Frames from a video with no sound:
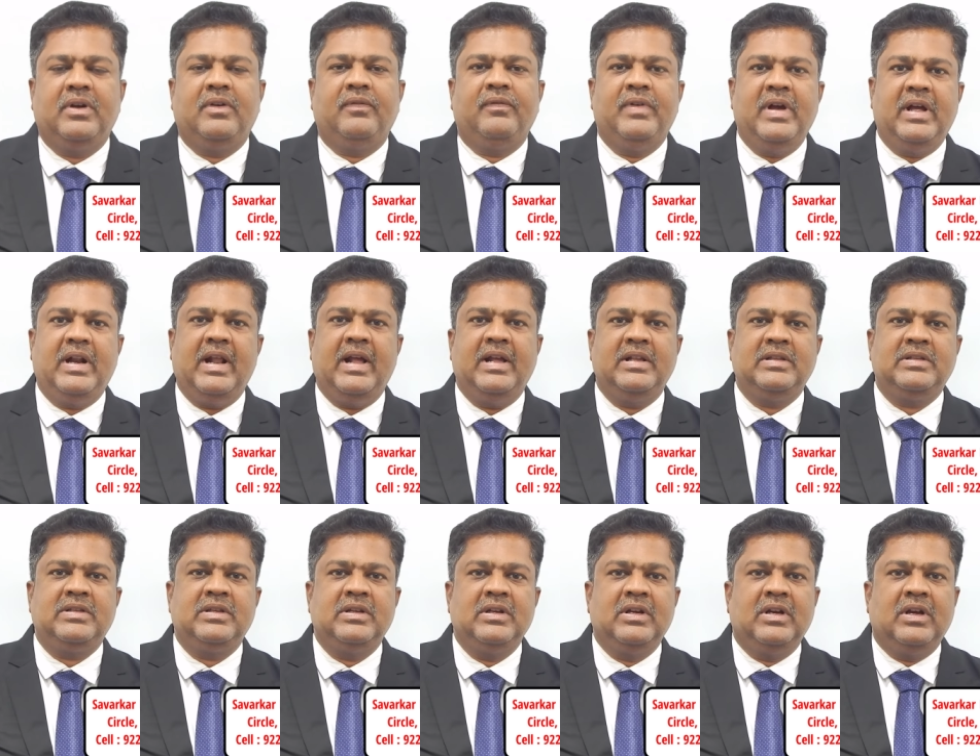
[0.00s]

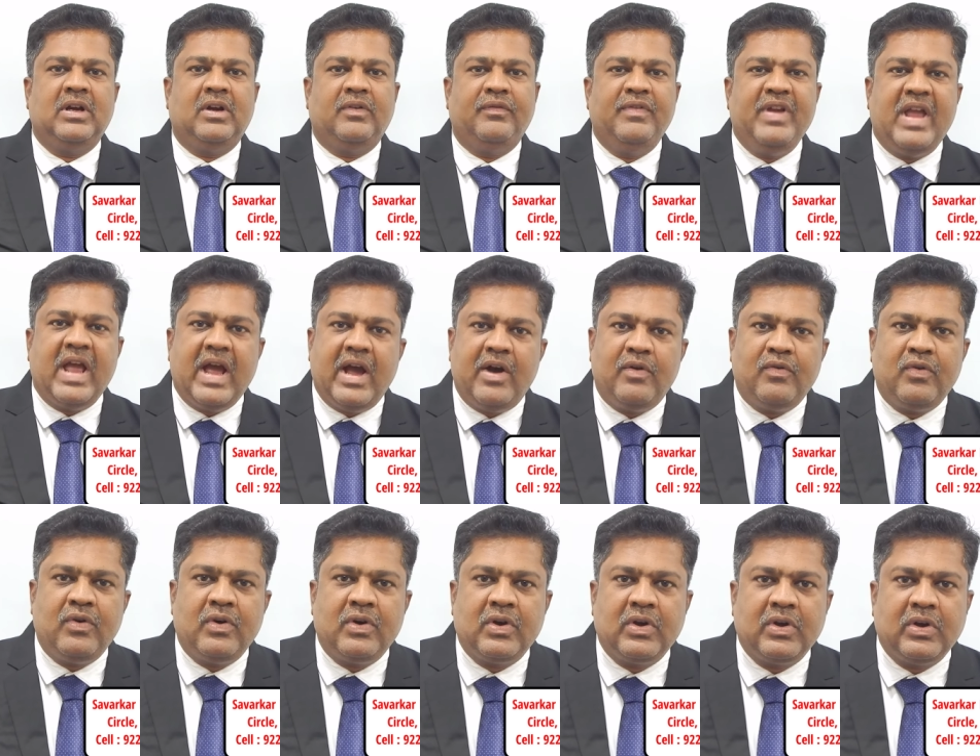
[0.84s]
whereas we
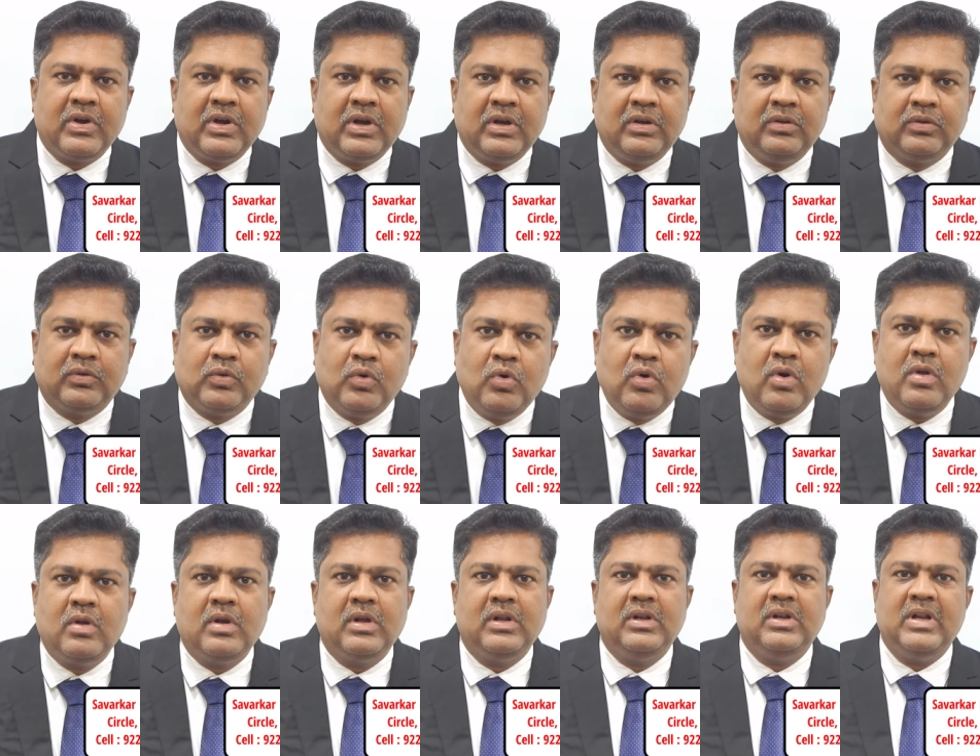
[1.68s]
have
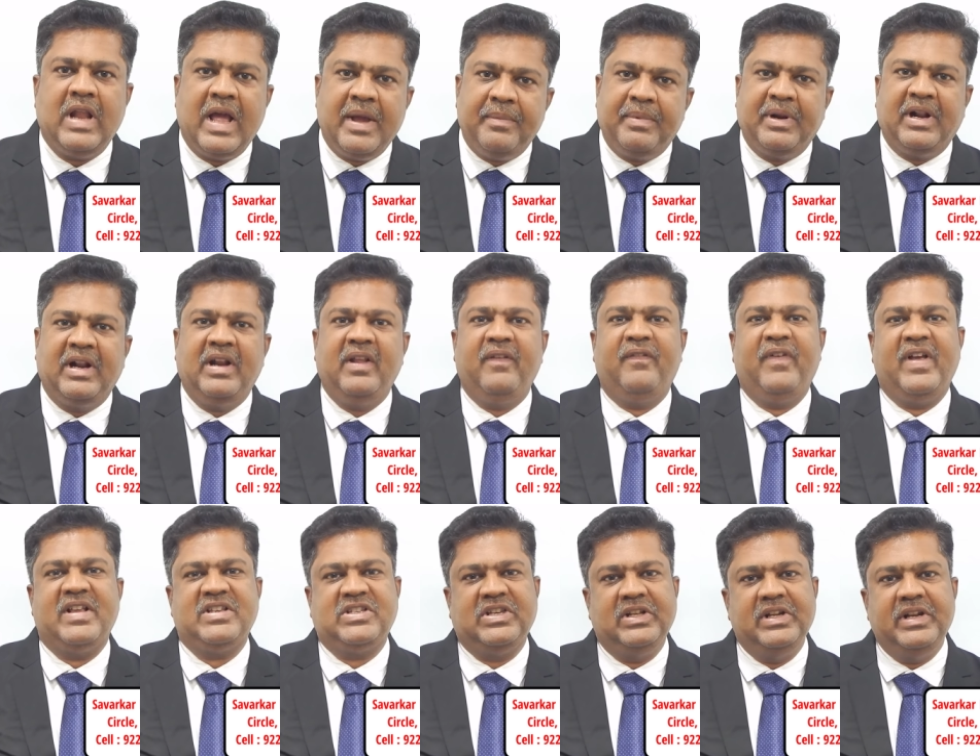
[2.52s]
good library
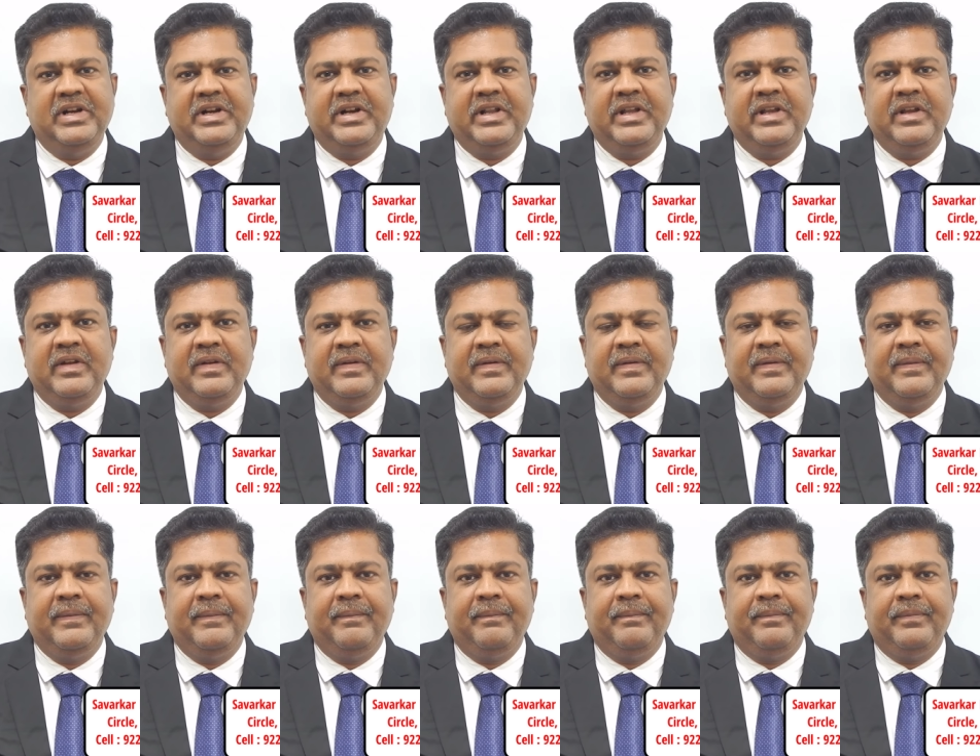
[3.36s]
facility,
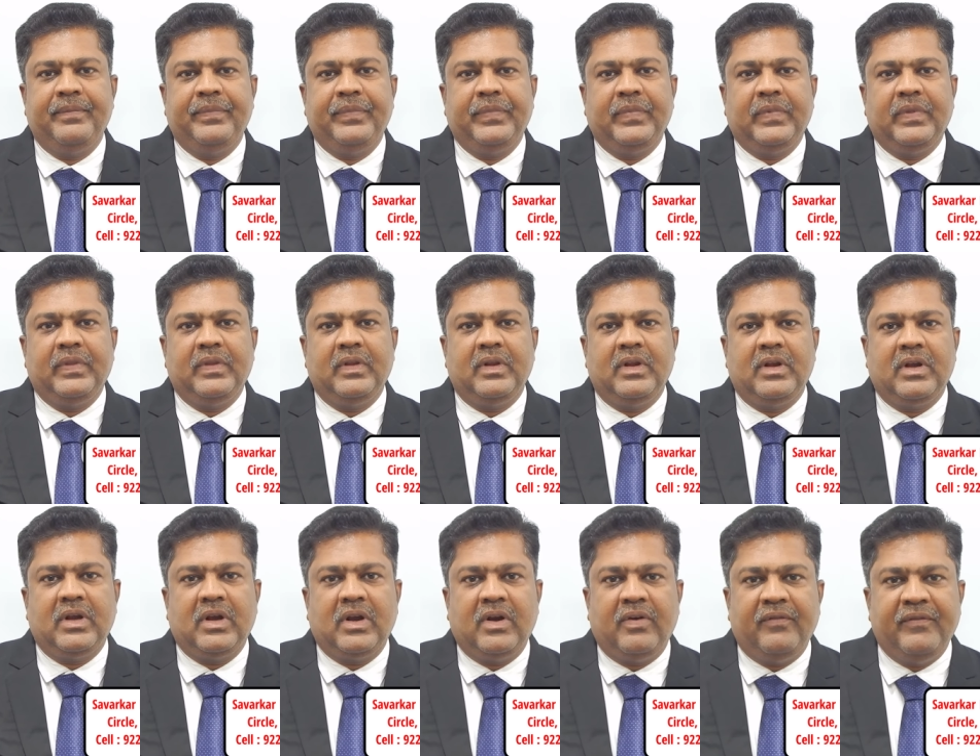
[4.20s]

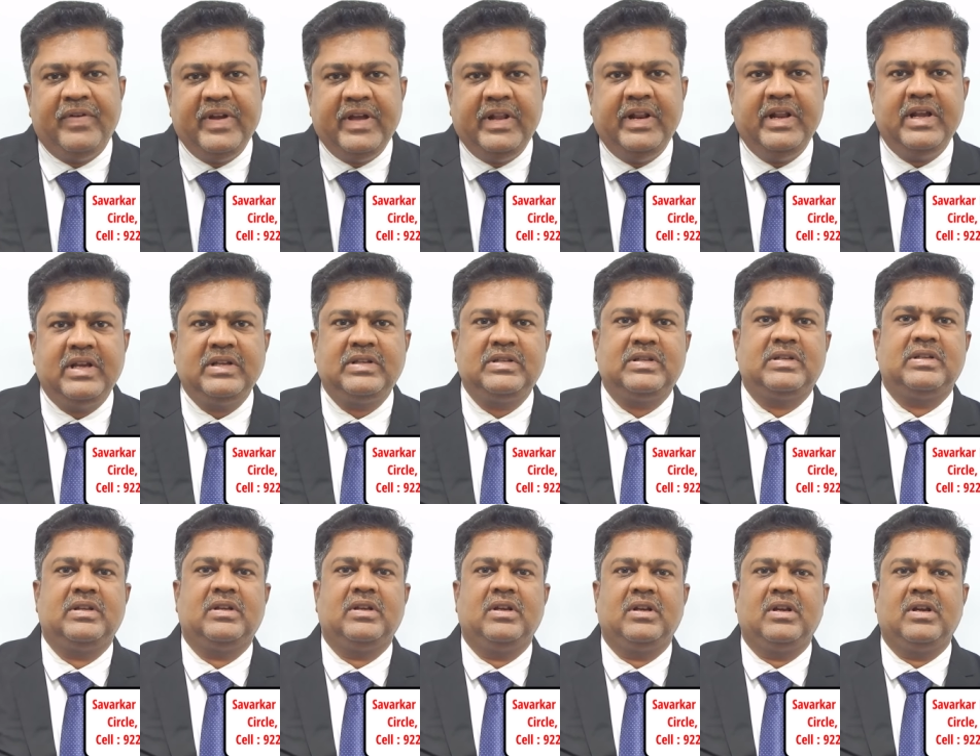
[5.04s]

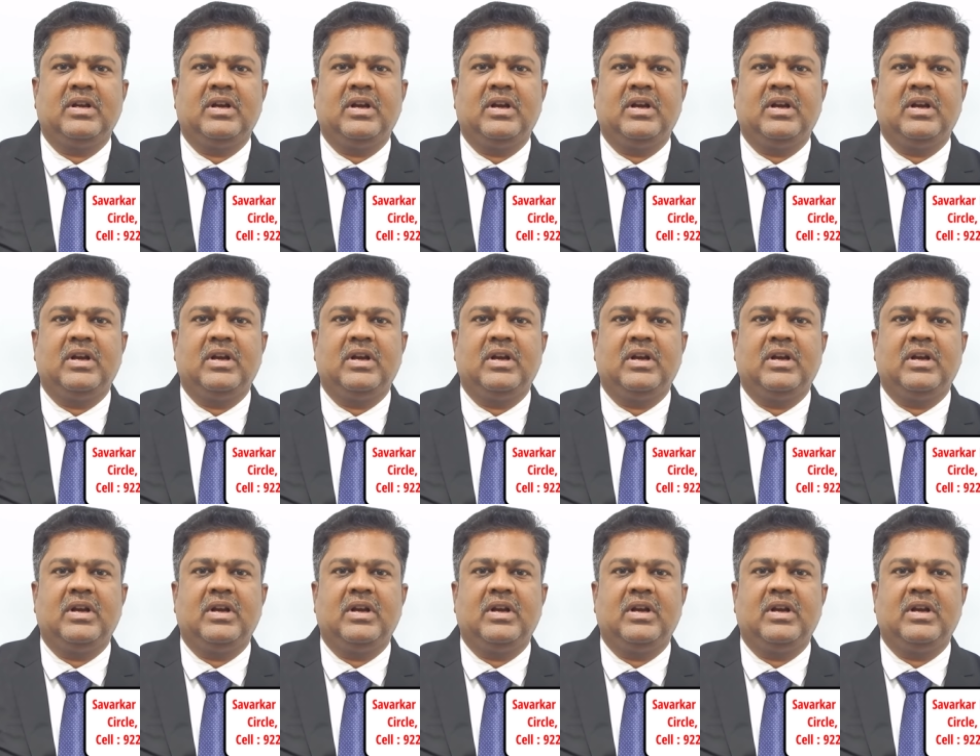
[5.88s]
various